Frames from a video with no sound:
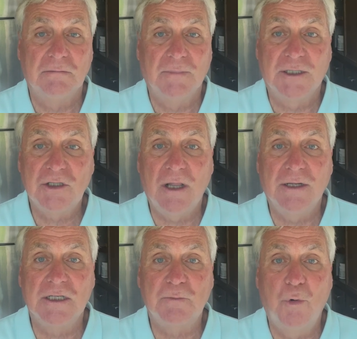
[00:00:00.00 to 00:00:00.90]
That's all
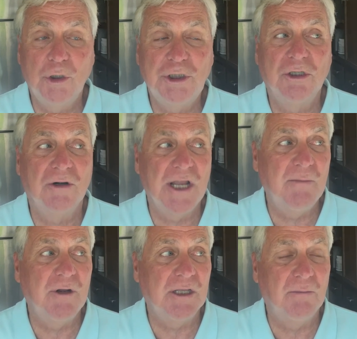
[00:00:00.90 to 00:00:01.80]
it is. Put your
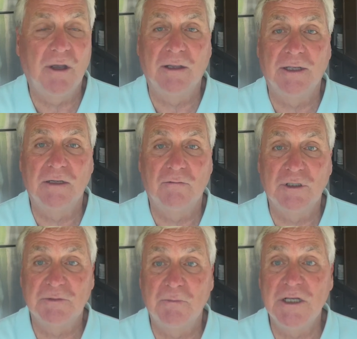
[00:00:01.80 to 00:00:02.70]
name and email in,
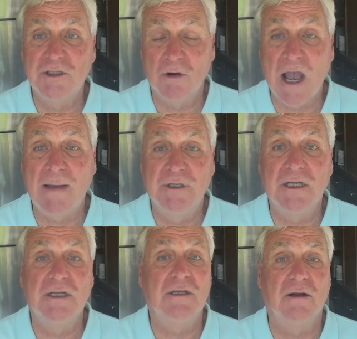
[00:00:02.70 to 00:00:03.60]
which means you're
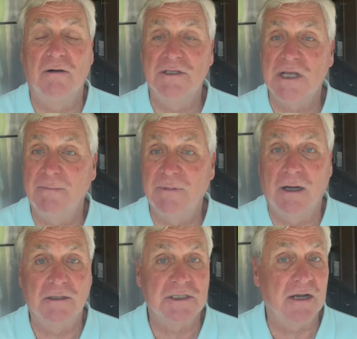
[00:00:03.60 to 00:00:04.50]
opt-in. You can always opt
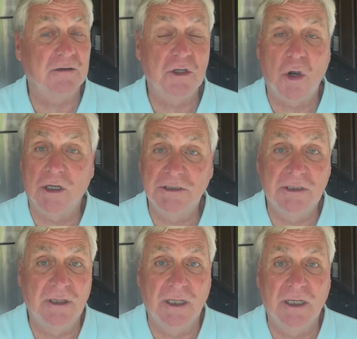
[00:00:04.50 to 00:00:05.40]
out. It's not going to cost you
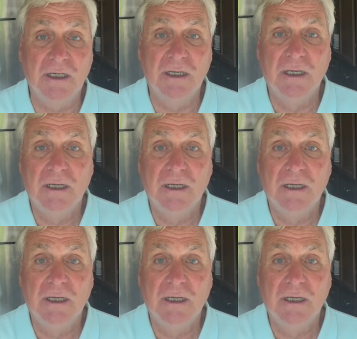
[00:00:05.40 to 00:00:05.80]
a thing.